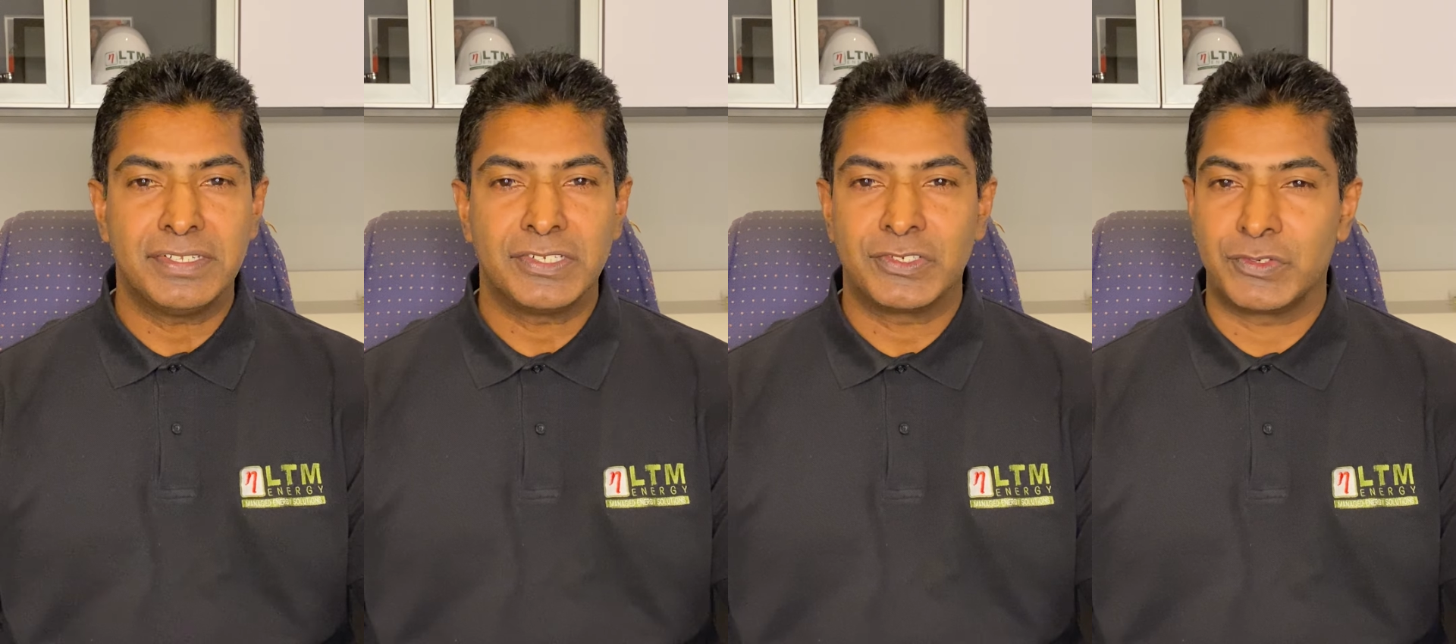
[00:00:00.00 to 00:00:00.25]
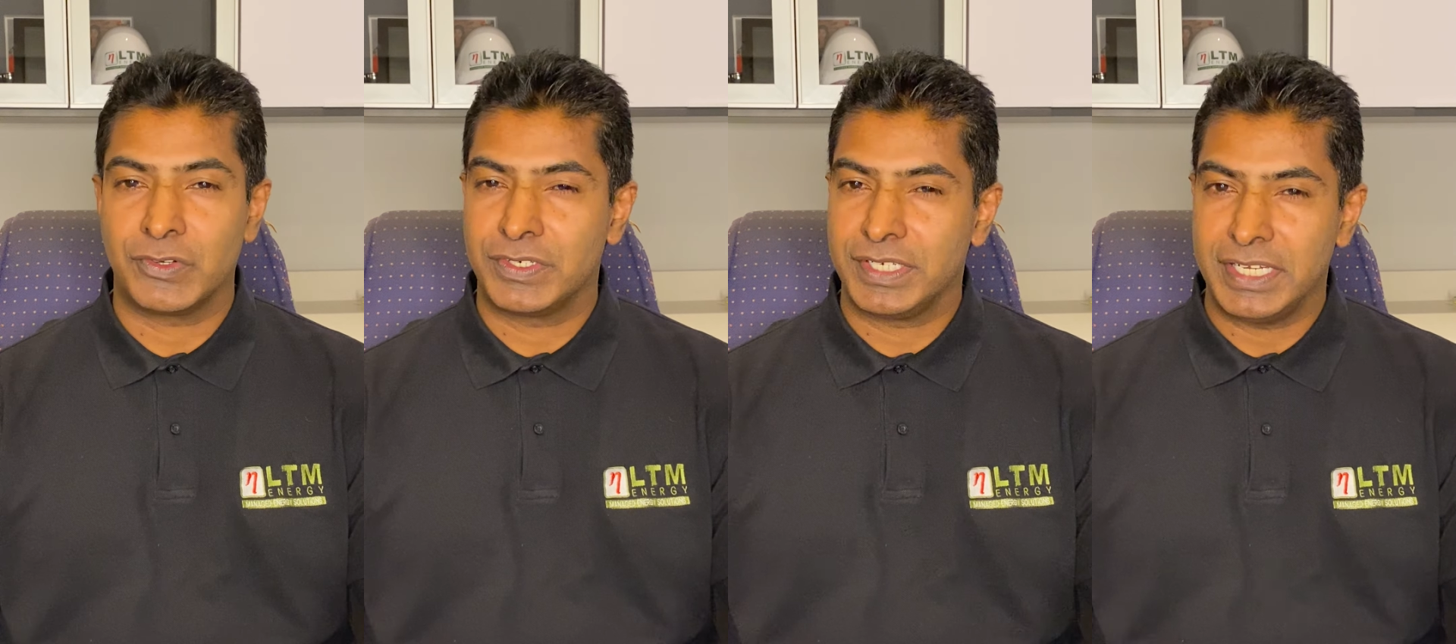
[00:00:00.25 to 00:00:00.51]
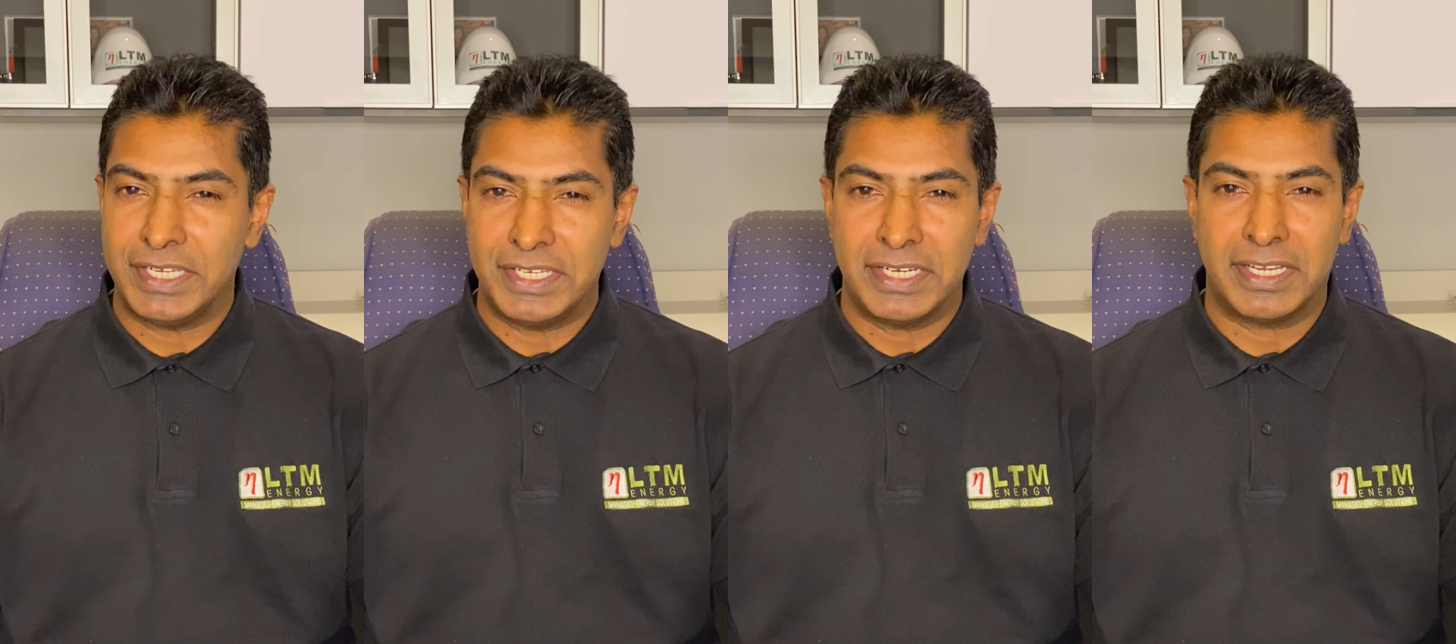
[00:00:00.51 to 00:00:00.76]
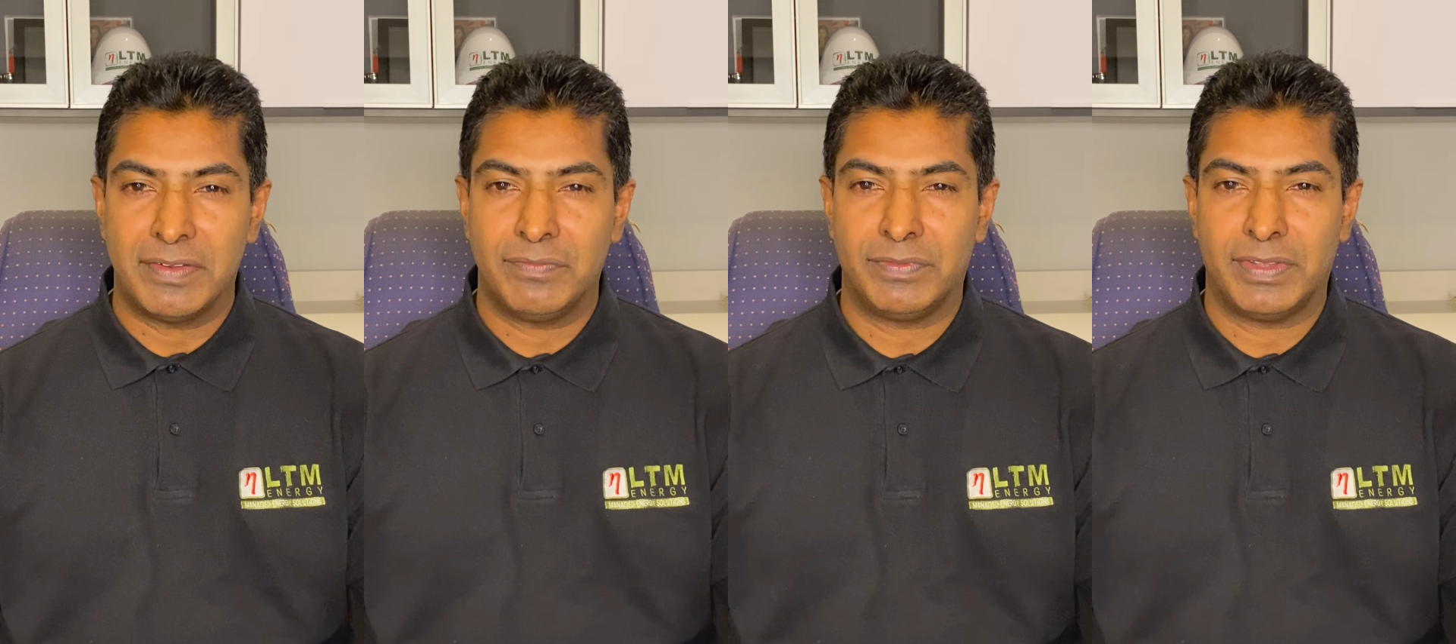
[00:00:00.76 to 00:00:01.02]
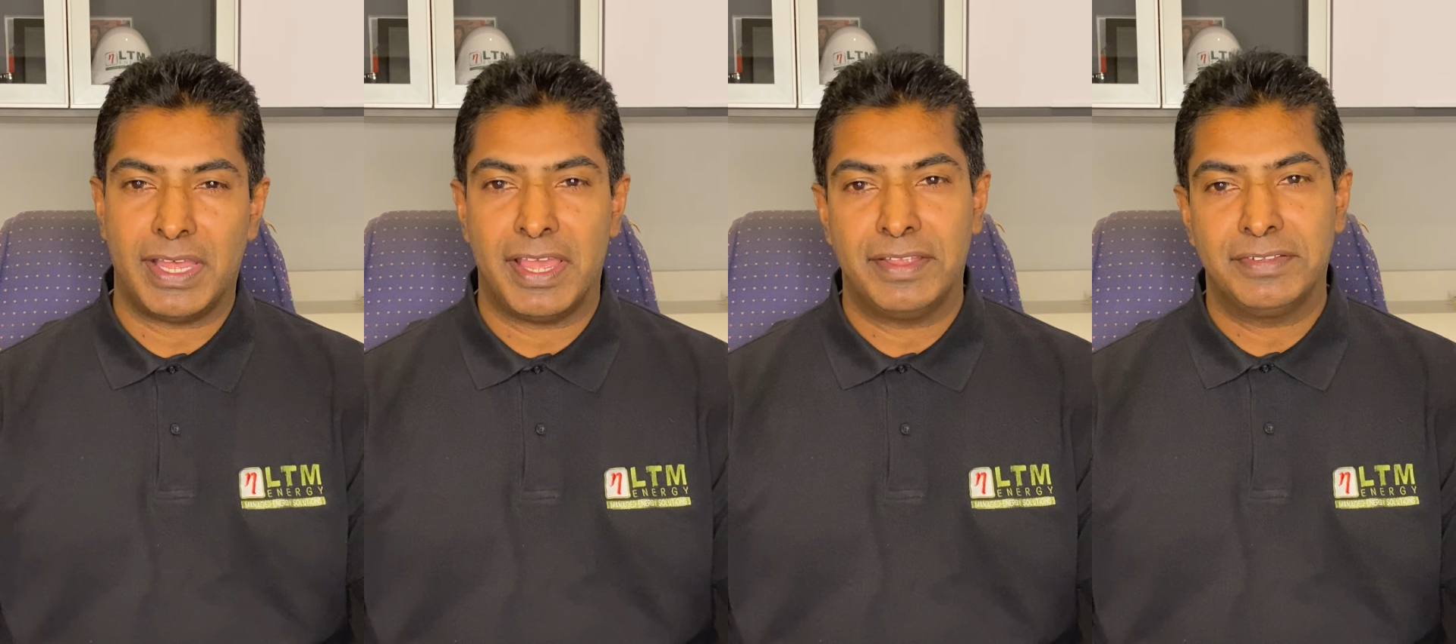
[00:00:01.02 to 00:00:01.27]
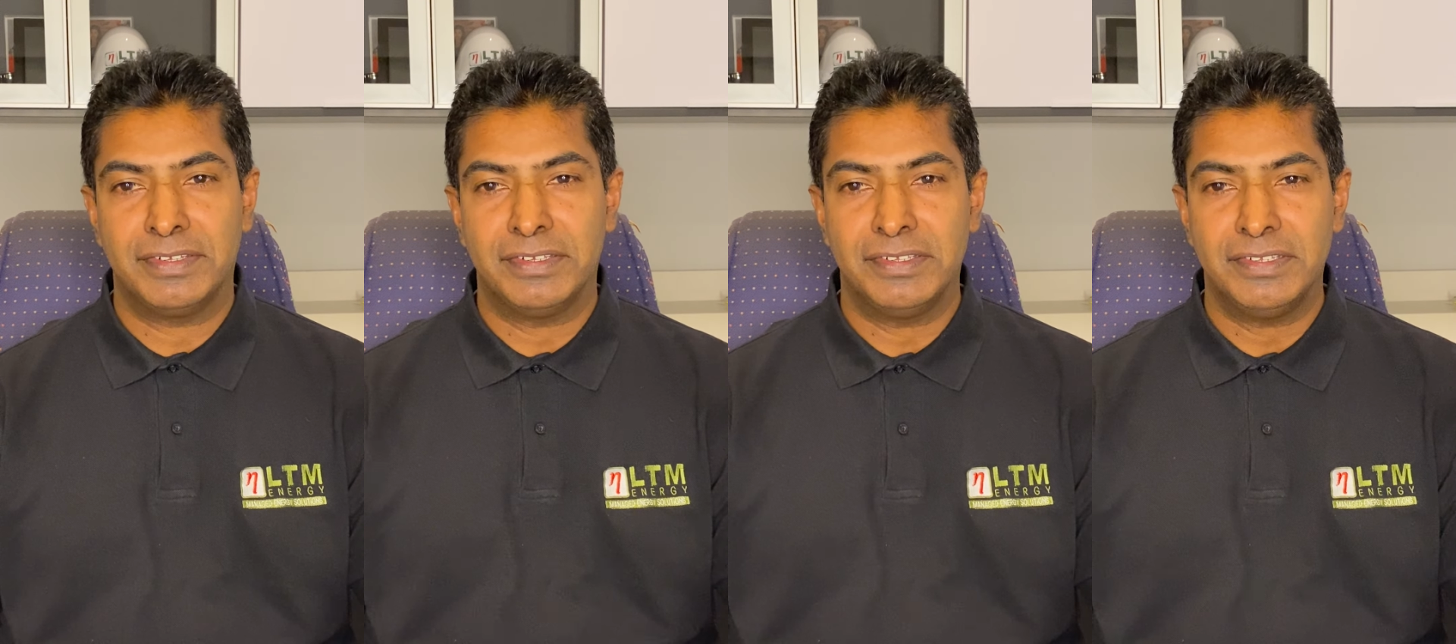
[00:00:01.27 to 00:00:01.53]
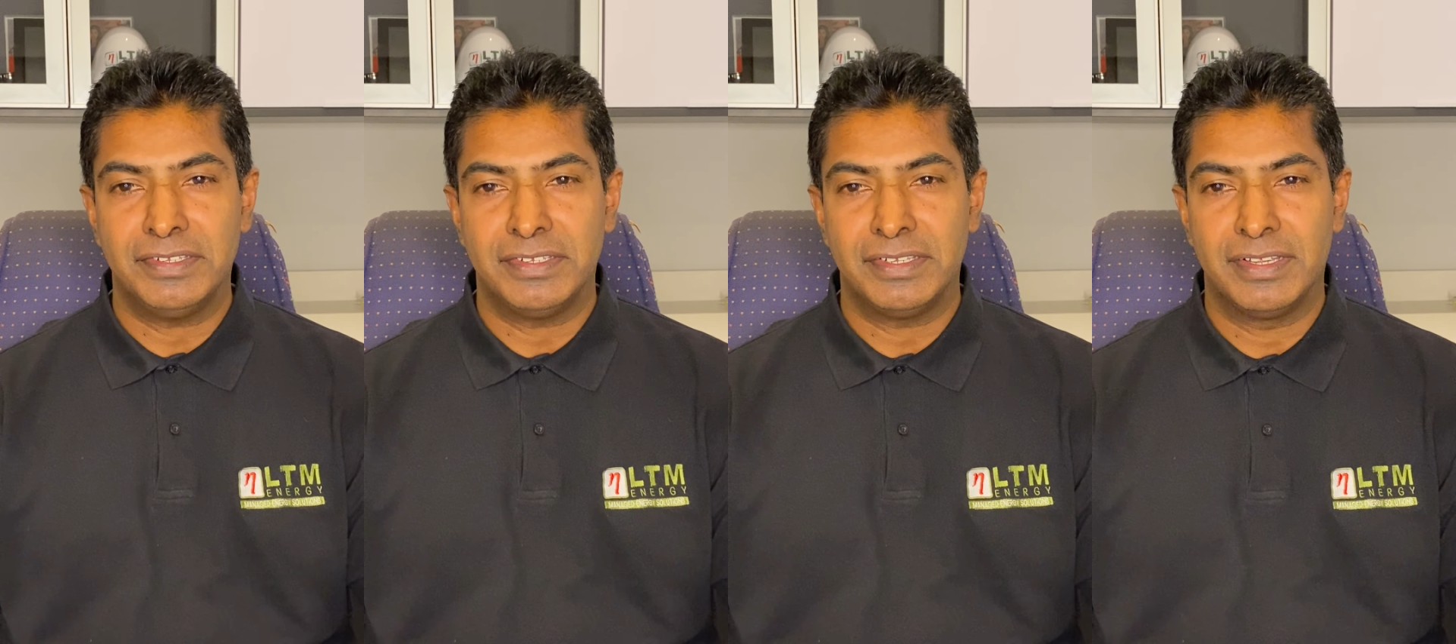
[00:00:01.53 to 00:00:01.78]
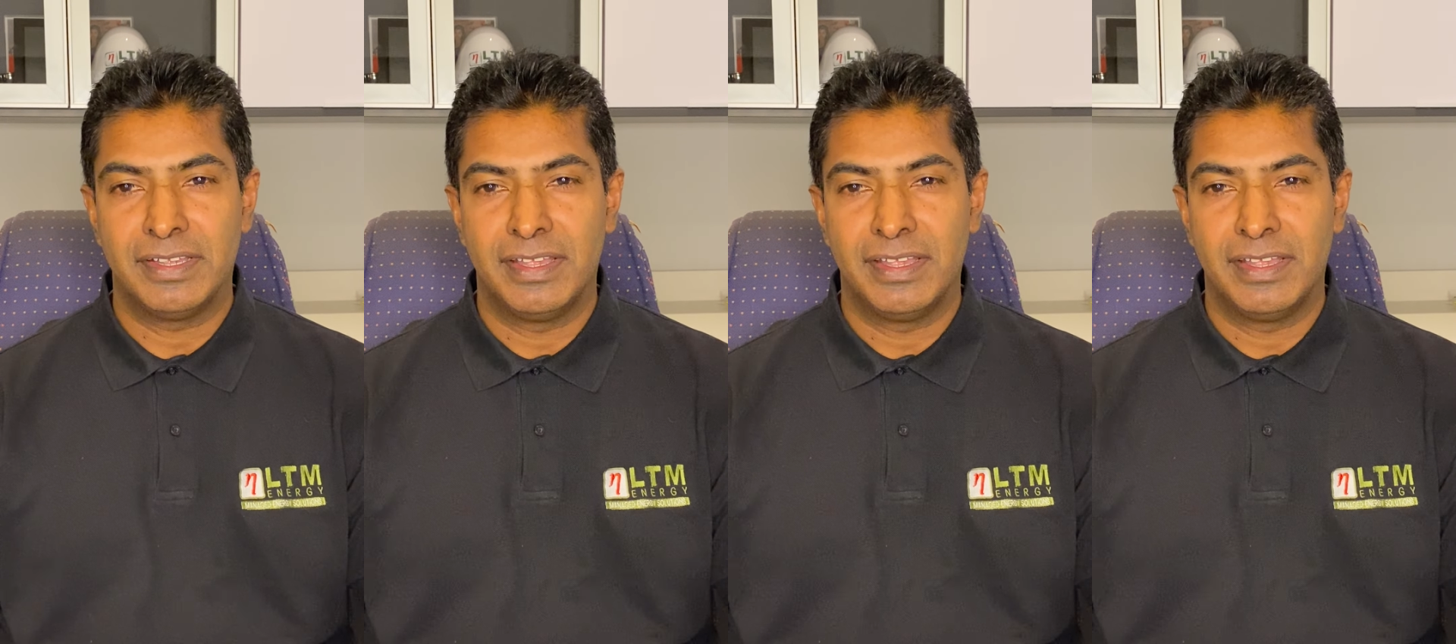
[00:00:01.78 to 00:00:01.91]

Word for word: strategic advisors,